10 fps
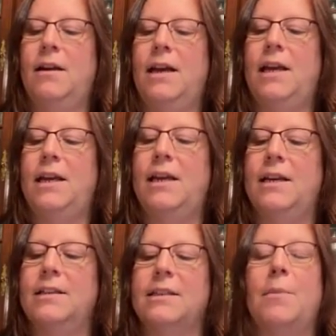He
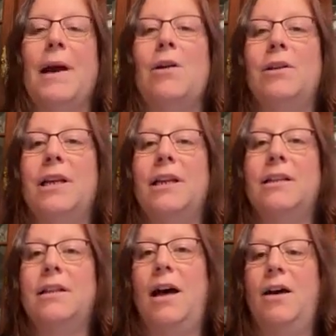is abounding
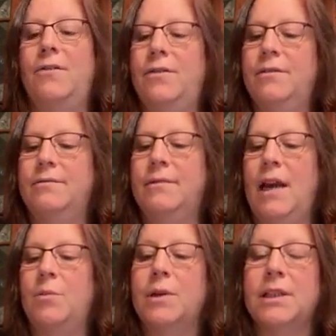in love
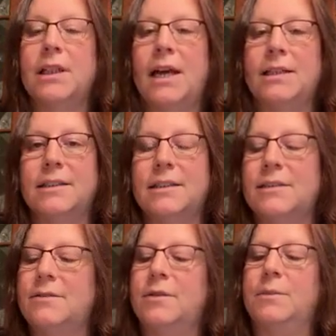and relents
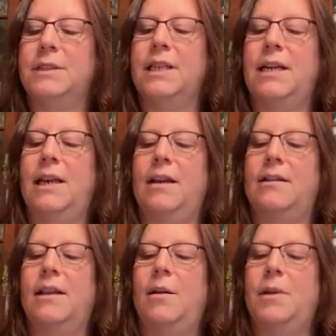from sending
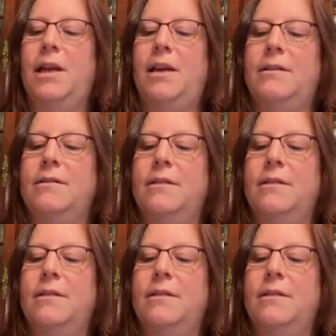calamity.